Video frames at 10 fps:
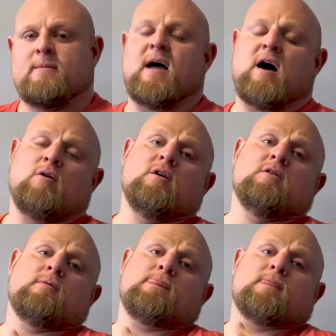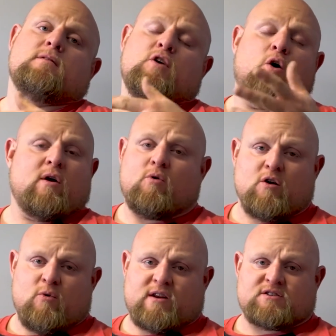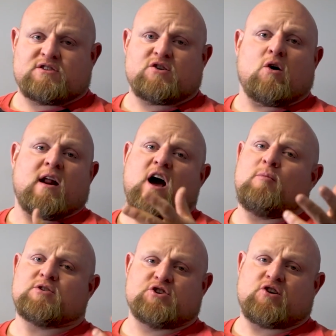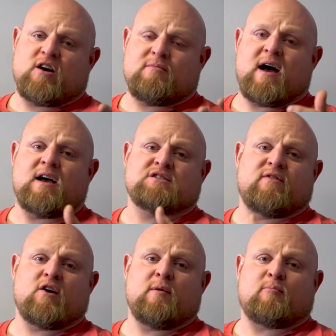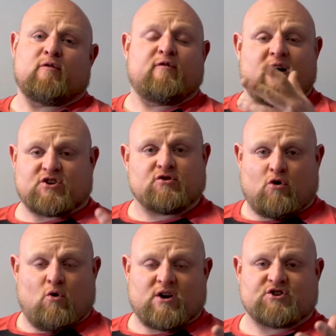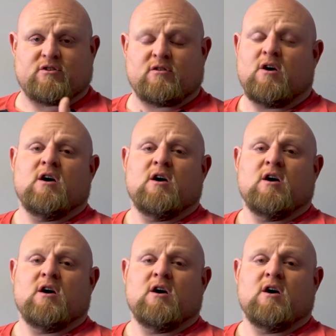Now, knowing where your weaknesses are and how much to train them, that is a very professional question.